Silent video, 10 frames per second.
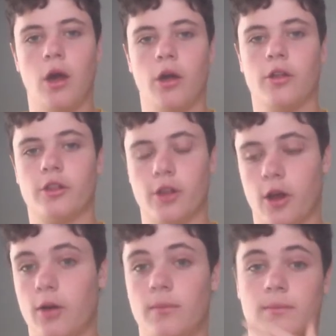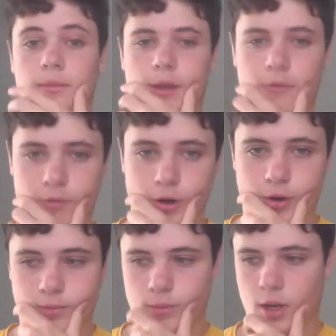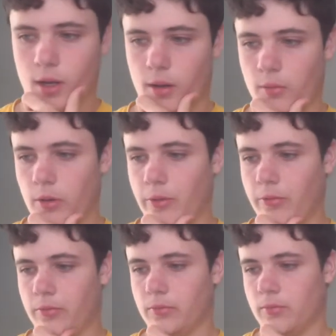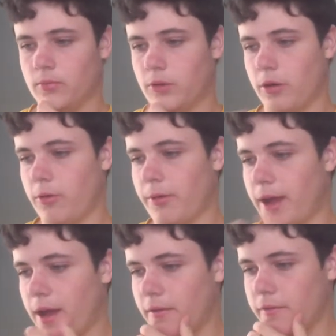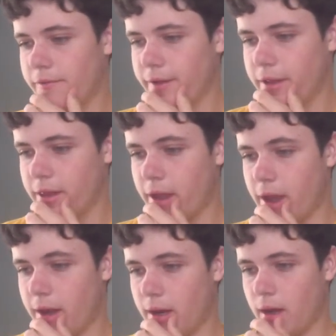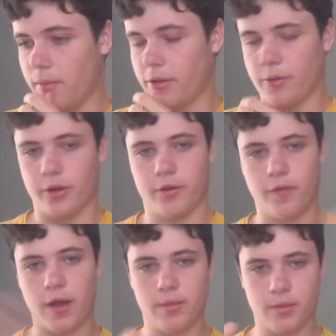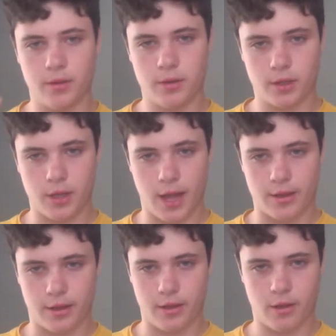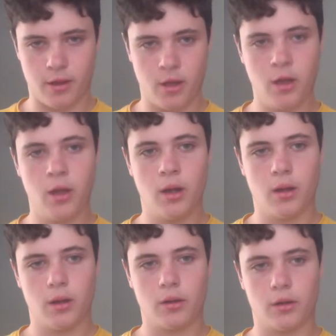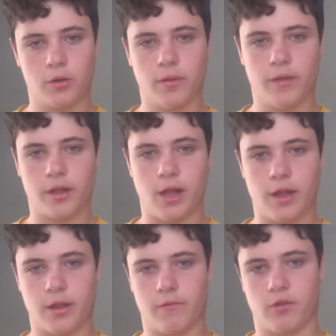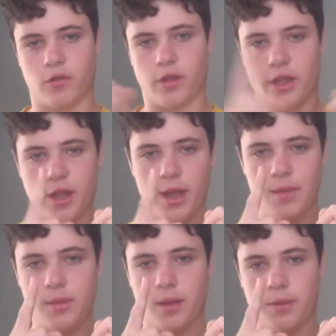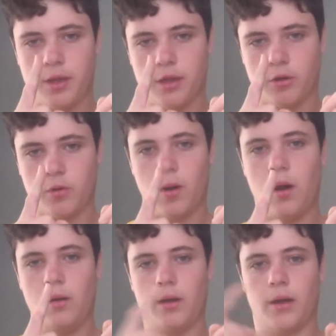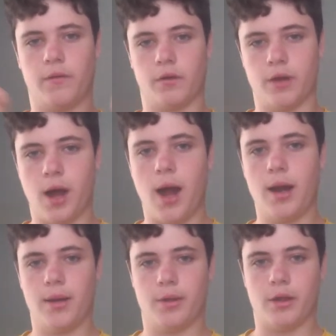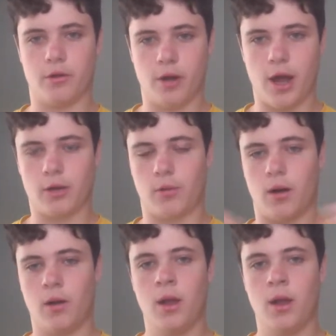So therefore, what we have is that, so we're going to divide them into classes called equivalence classes. If they're the same, that means they're qual. If they're not, it means they're not qual.